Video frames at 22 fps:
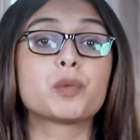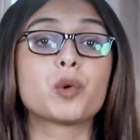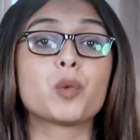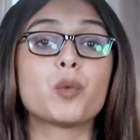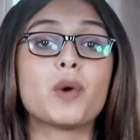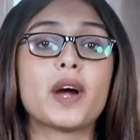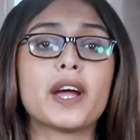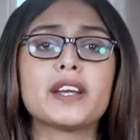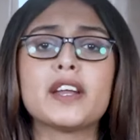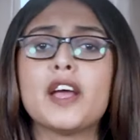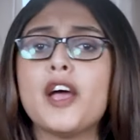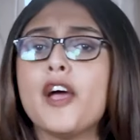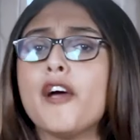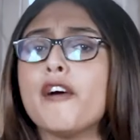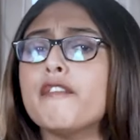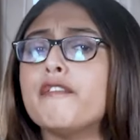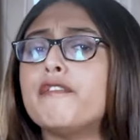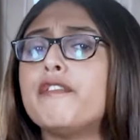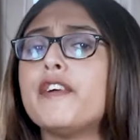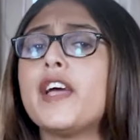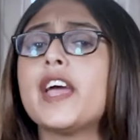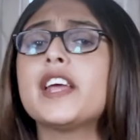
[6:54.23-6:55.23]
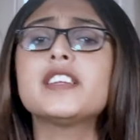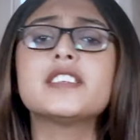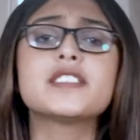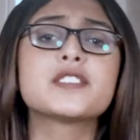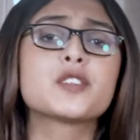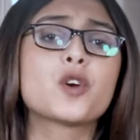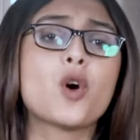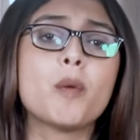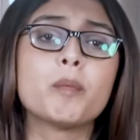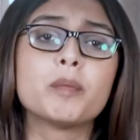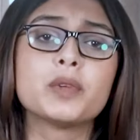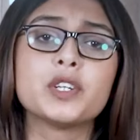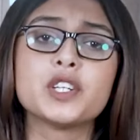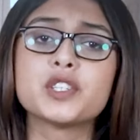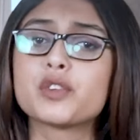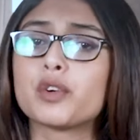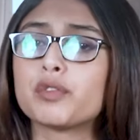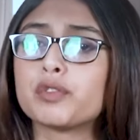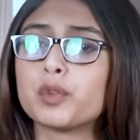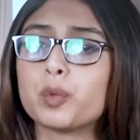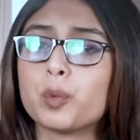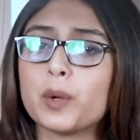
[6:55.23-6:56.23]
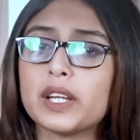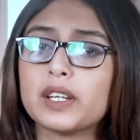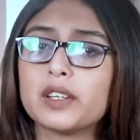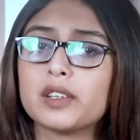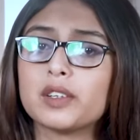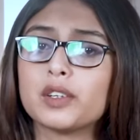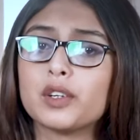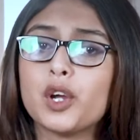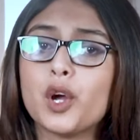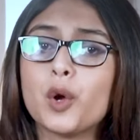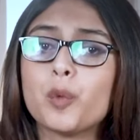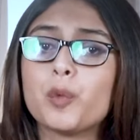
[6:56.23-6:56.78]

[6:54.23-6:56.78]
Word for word: provide various components of the vehicle.